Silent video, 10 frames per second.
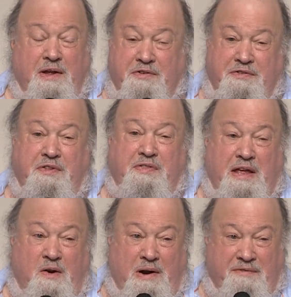just that
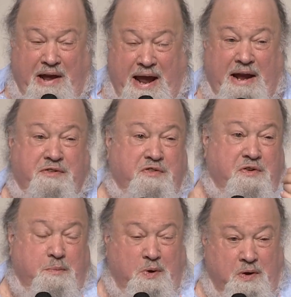they don't have
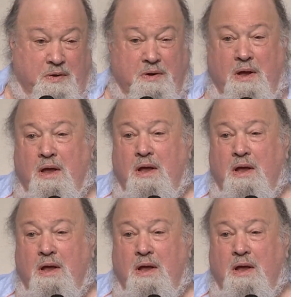actionable